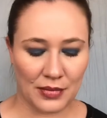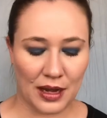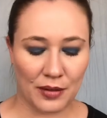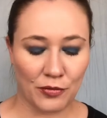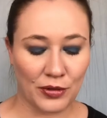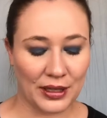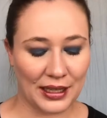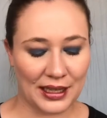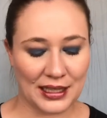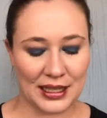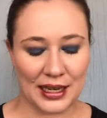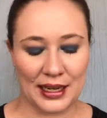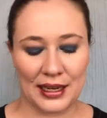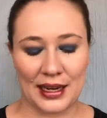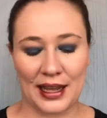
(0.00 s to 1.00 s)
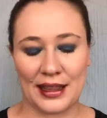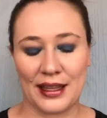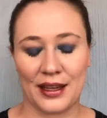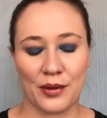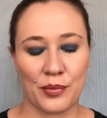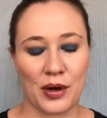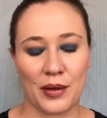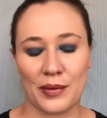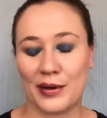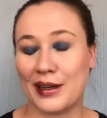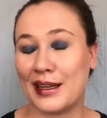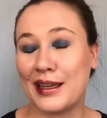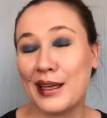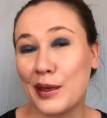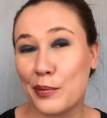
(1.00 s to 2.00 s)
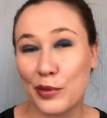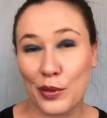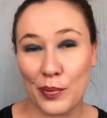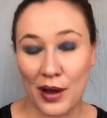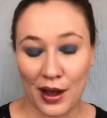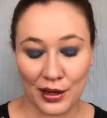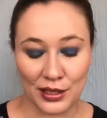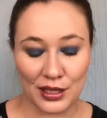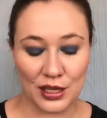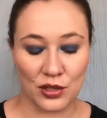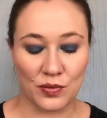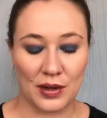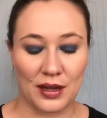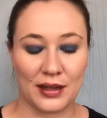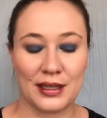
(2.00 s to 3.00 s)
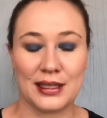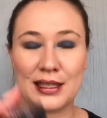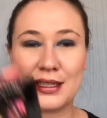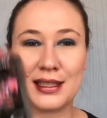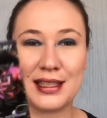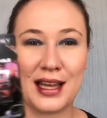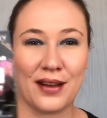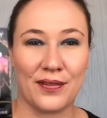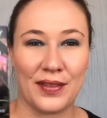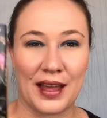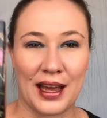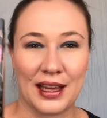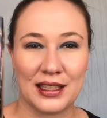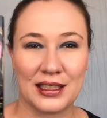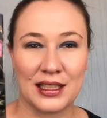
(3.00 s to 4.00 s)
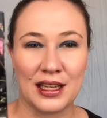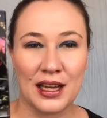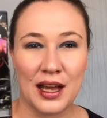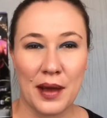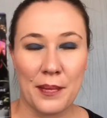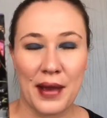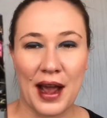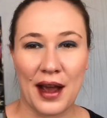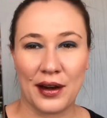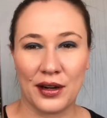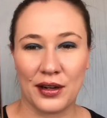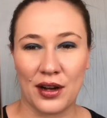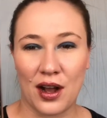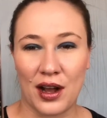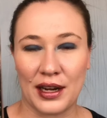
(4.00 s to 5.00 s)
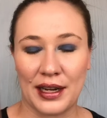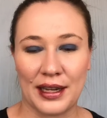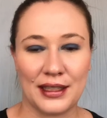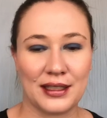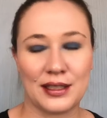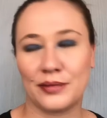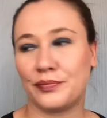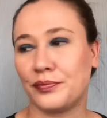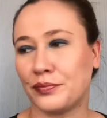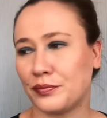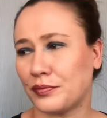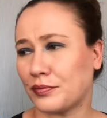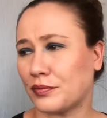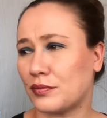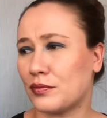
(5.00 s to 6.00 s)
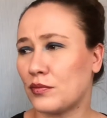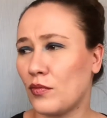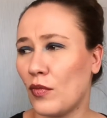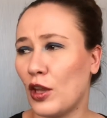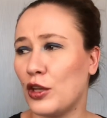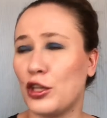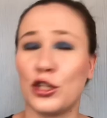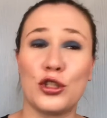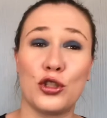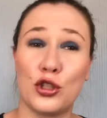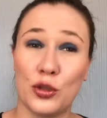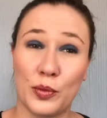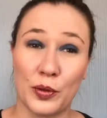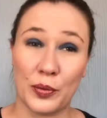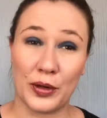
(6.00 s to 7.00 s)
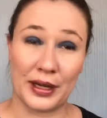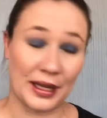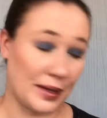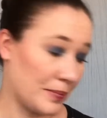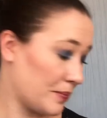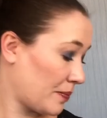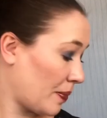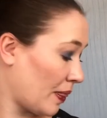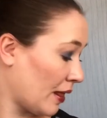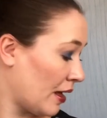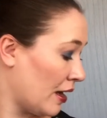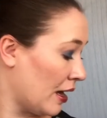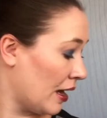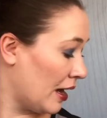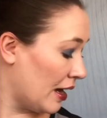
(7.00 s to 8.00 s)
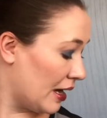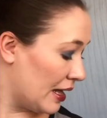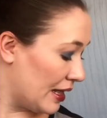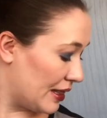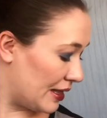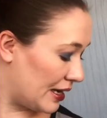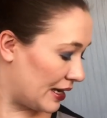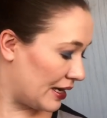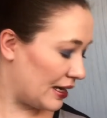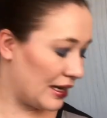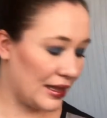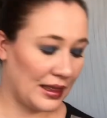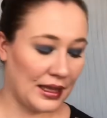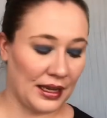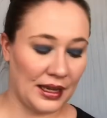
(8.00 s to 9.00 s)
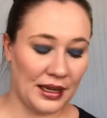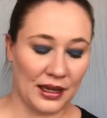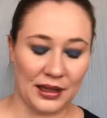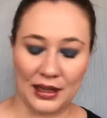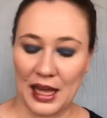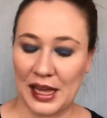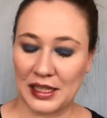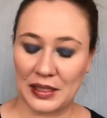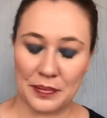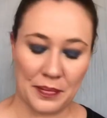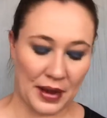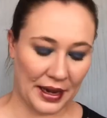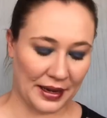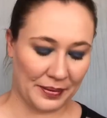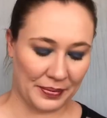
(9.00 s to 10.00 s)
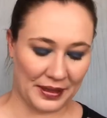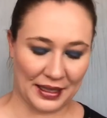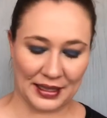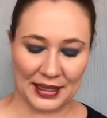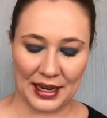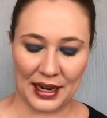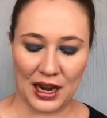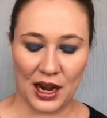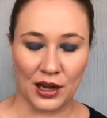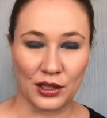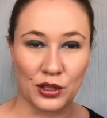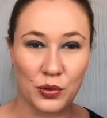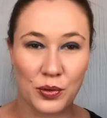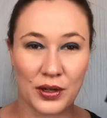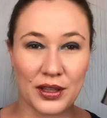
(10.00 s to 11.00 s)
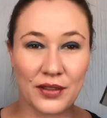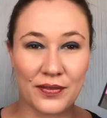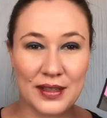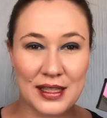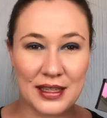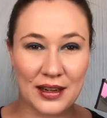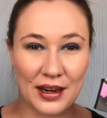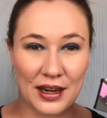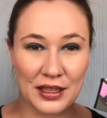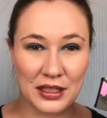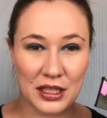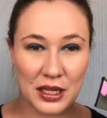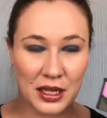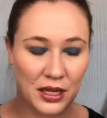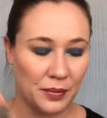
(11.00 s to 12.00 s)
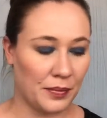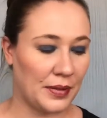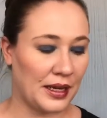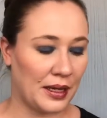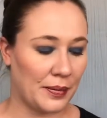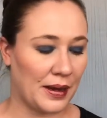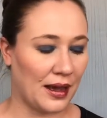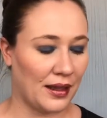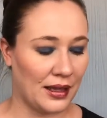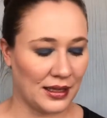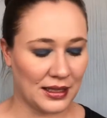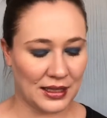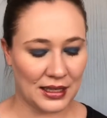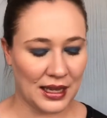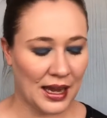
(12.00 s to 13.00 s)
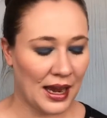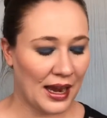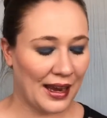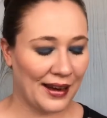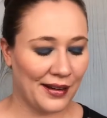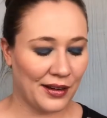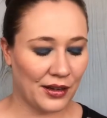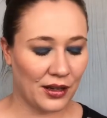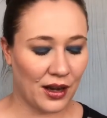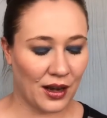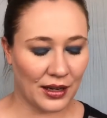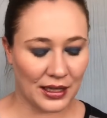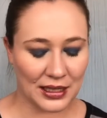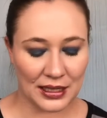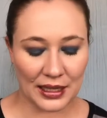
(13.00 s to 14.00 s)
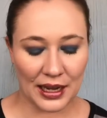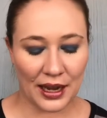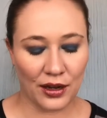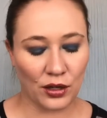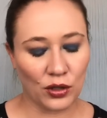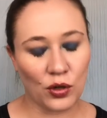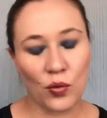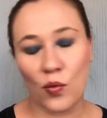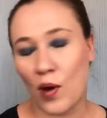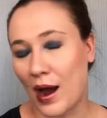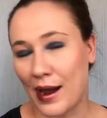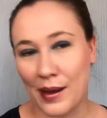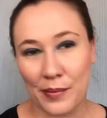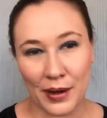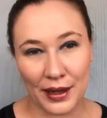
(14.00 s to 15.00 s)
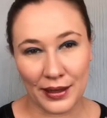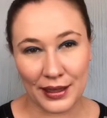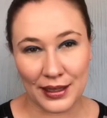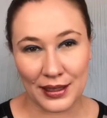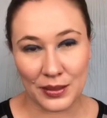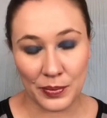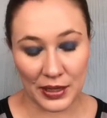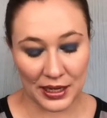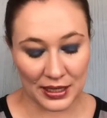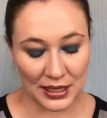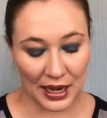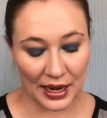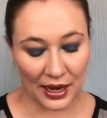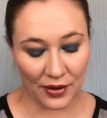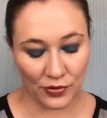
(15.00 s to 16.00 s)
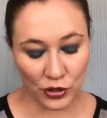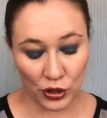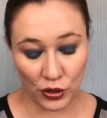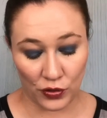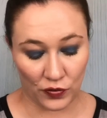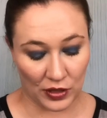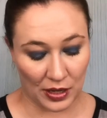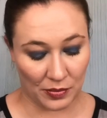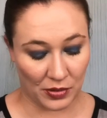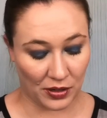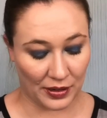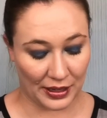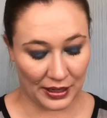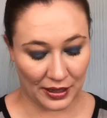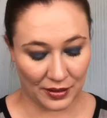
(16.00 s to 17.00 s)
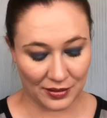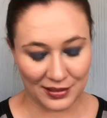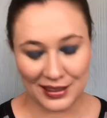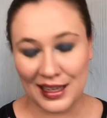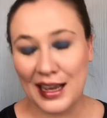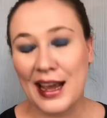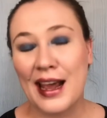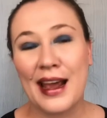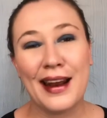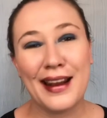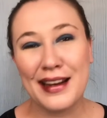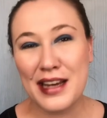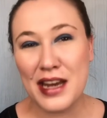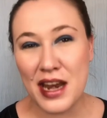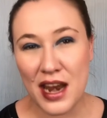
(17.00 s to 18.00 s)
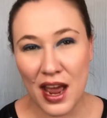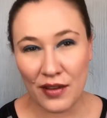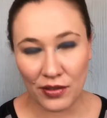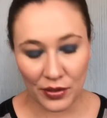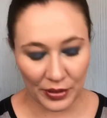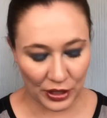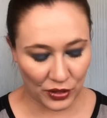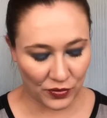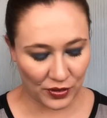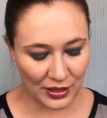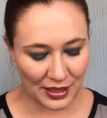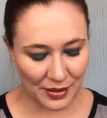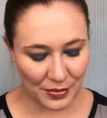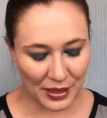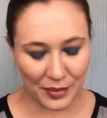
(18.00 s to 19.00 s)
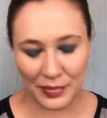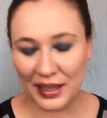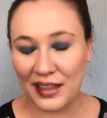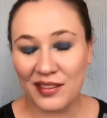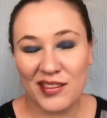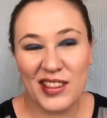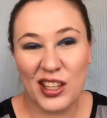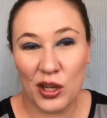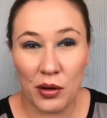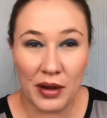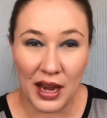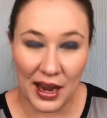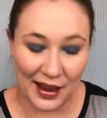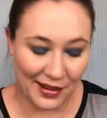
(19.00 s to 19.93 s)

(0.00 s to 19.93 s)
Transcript: I'm really excited. I think I'm probably going to keep the box as well because it does have that pattern on it. Just super pretty. Then the last makeup things I got were the Viseart mini palettes. And honestly, I don't know why I bought these because I have two of them already. And I never reach for them. I'm like, they're okay.